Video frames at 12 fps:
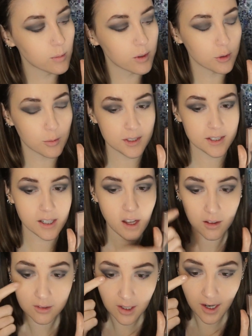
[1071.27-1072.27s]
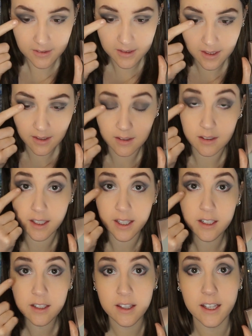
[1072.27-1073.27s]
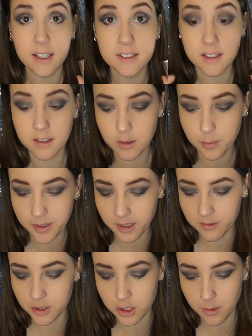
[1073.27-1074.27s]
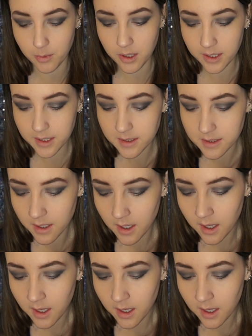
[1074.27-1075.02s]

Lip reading: which was the color on the lid that has a little bit of shimmer in it.